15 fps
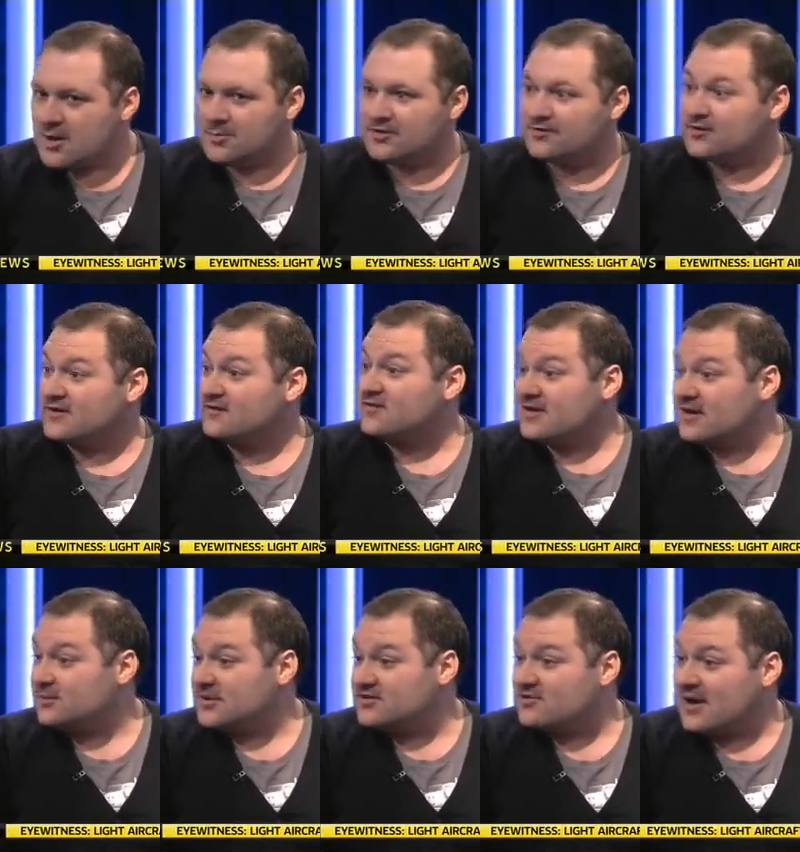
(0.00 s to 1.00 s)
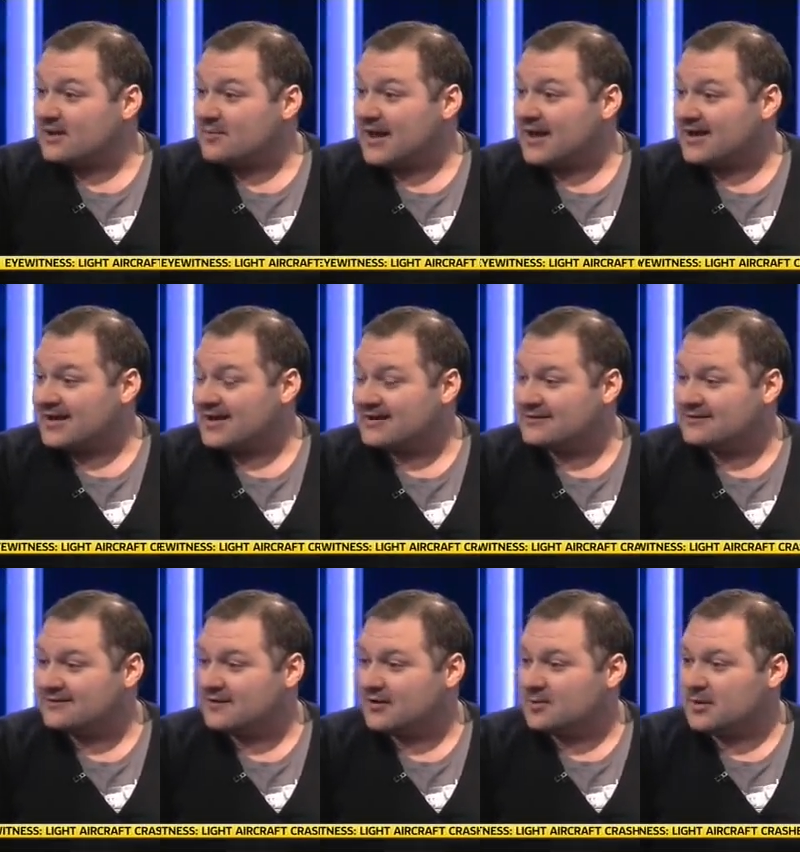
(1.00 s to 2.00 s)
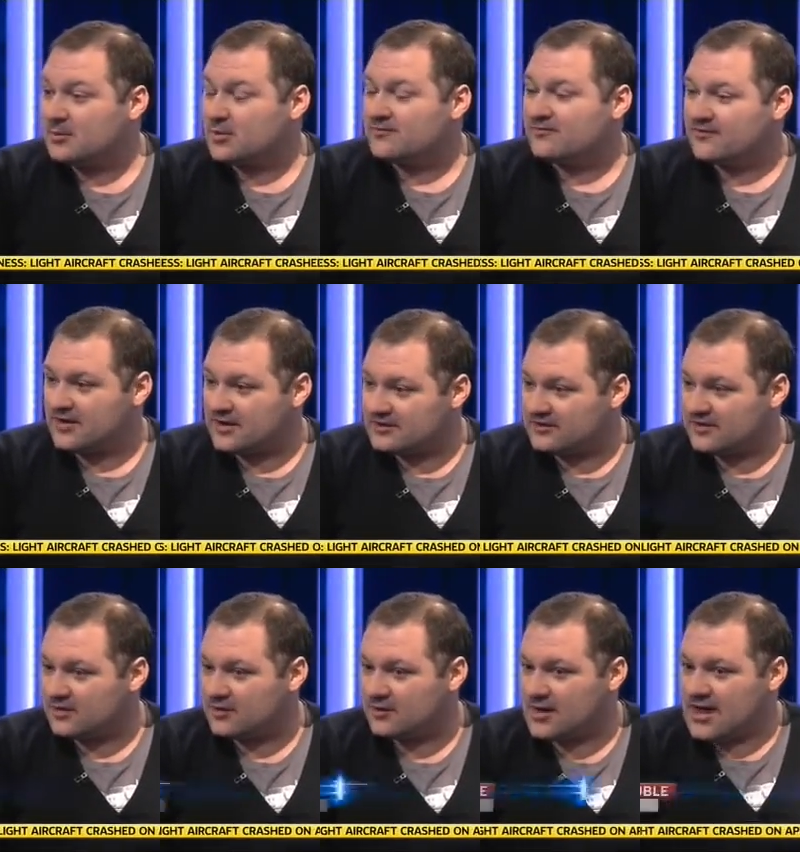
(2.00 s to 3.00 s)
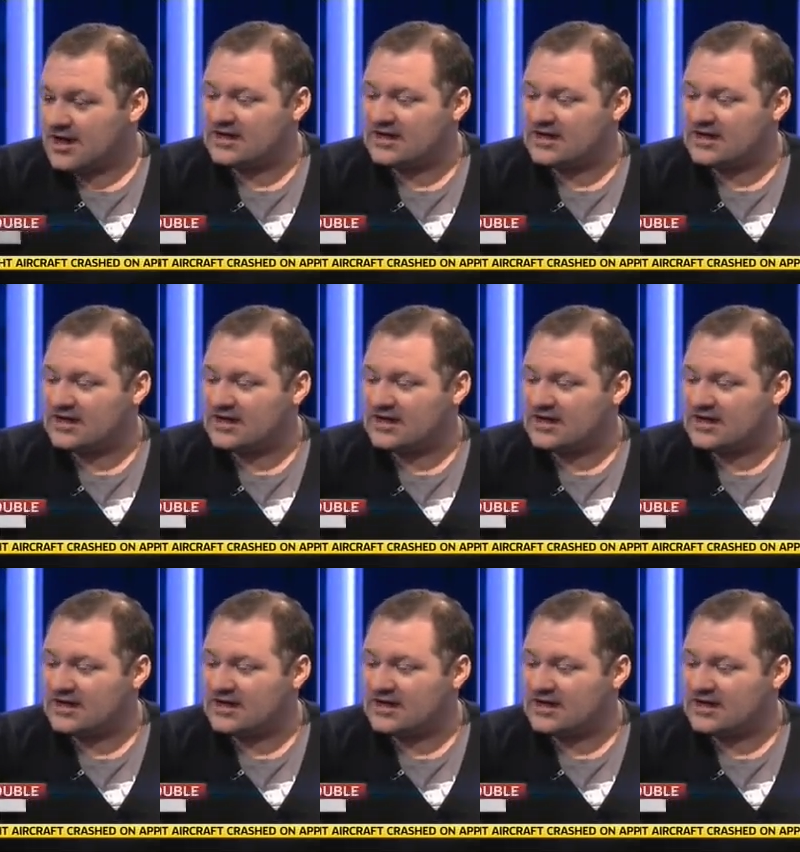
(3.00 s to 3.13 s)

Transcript: But of course, everything can be tracked back, and people can find you,